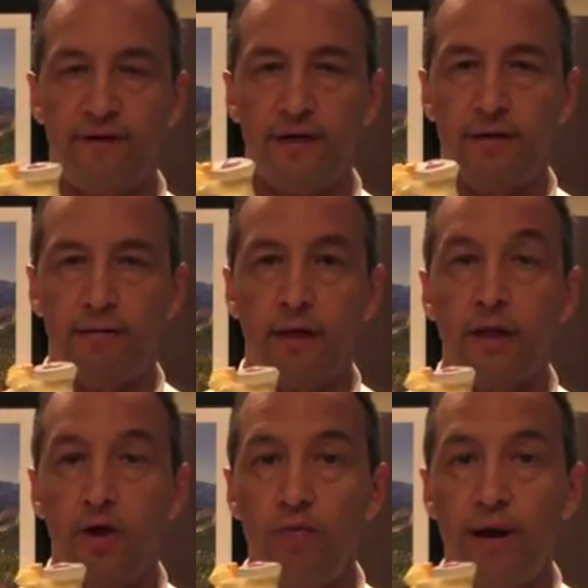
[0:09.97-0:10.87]
a
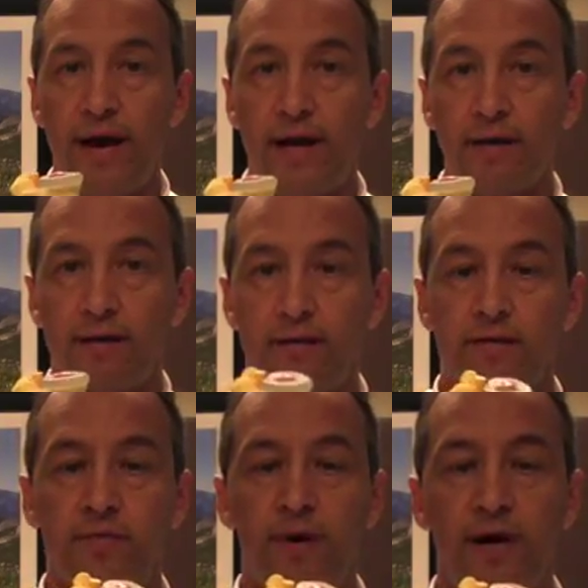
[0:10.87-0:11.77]
low back
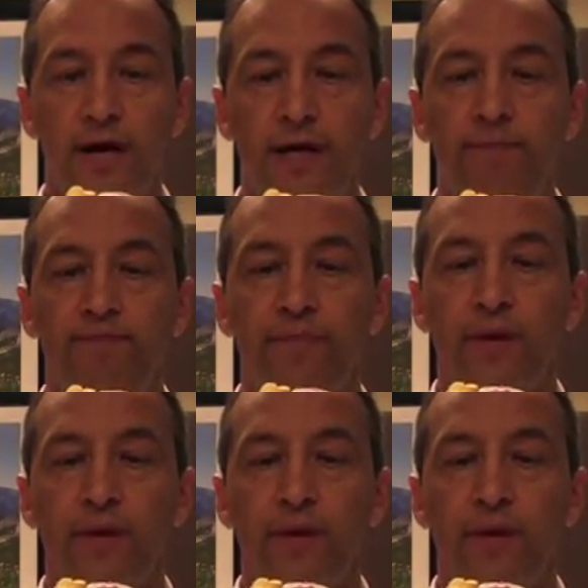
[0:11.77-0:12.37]
spine.